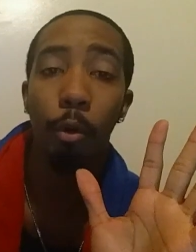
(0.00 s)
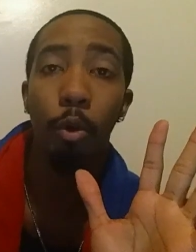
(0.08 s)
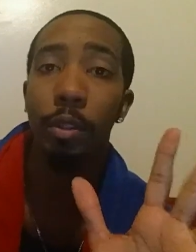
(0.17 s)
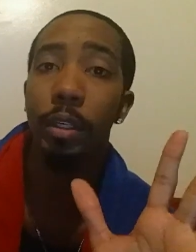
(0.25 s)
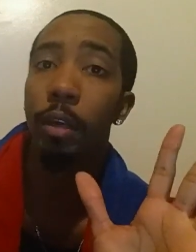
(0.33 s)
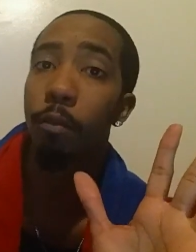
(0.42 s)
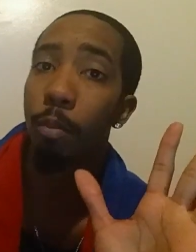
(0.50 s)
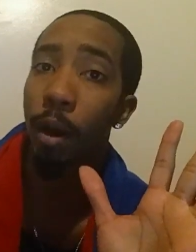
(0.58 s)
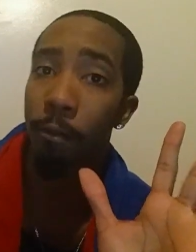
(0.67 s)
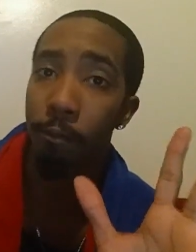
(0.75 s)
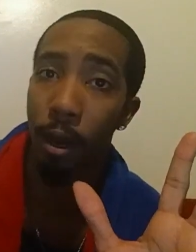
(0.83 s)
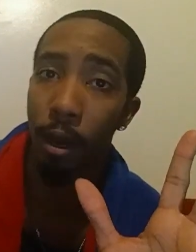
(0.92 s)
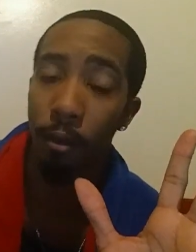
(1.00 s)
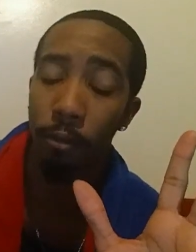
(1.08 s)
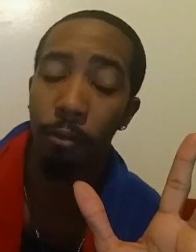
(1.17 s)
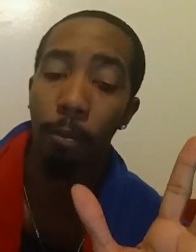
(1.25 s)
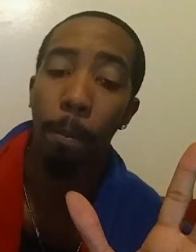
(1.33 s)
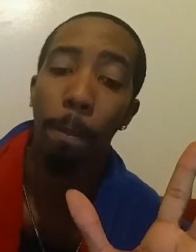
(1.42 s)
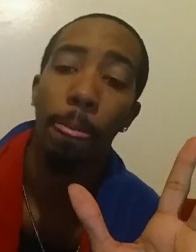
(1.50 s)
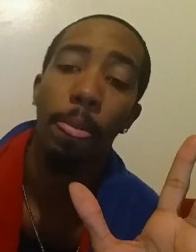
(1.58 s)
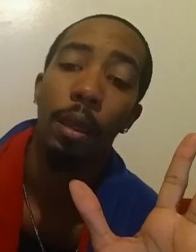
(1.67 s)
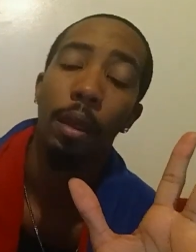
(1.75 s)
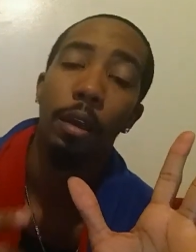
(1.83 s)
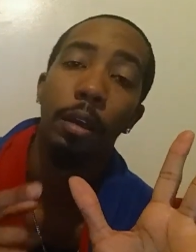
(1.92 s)
I'm going to give you my five.
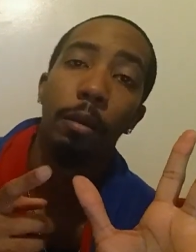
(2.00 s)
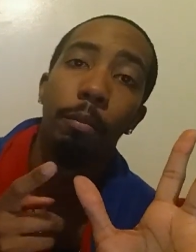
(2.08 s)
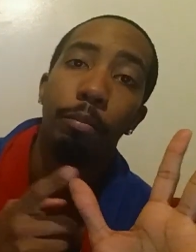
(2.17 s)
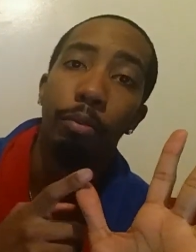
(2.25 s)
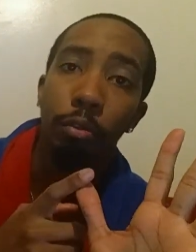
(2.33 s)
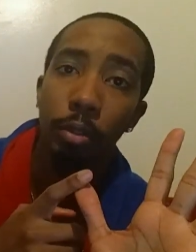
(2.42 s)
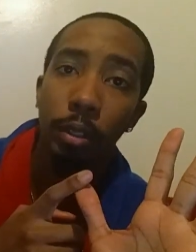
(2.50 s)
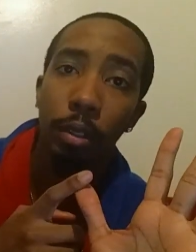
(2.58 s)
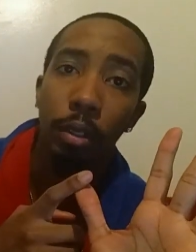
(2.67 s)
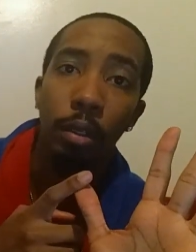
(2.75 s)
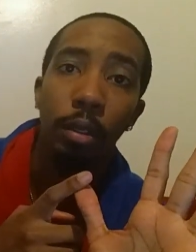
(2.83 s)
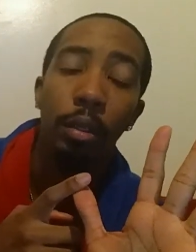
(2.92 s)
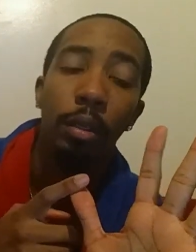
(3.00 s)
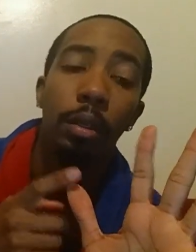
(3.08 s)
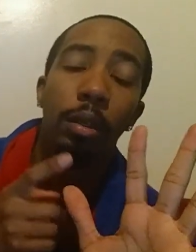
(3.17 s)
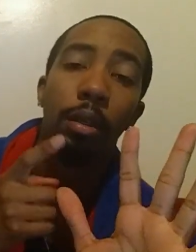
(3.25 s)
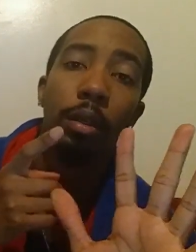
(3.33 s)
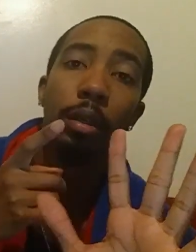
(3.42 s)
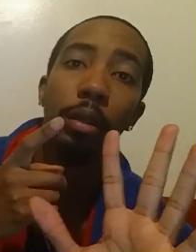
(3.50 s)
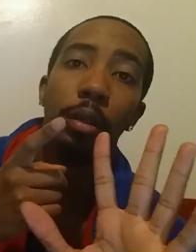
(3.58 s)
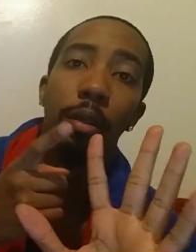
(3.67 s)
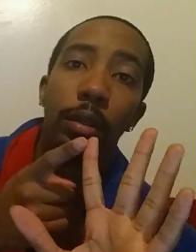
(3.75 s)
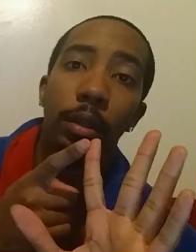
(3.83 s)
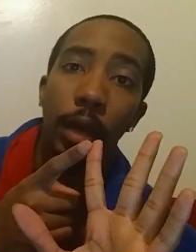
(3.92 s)
Bruce Lee,
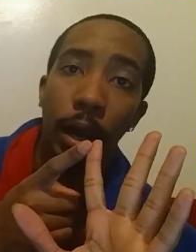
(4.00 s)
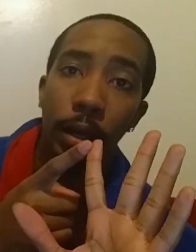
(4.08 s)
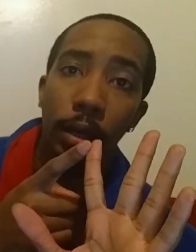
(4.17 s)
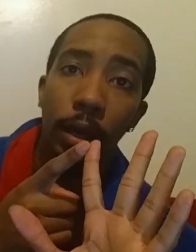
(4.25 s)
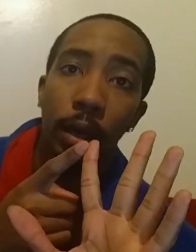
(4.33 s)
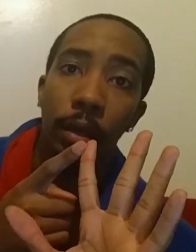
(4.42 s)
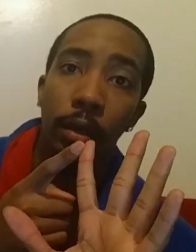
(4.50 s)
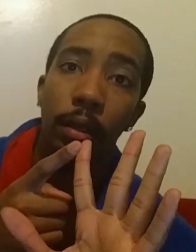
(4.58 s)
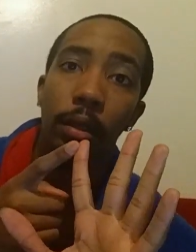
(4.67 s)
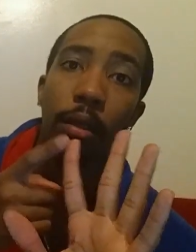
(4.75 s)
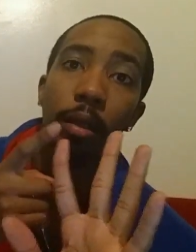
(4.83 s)
Donnie Yen,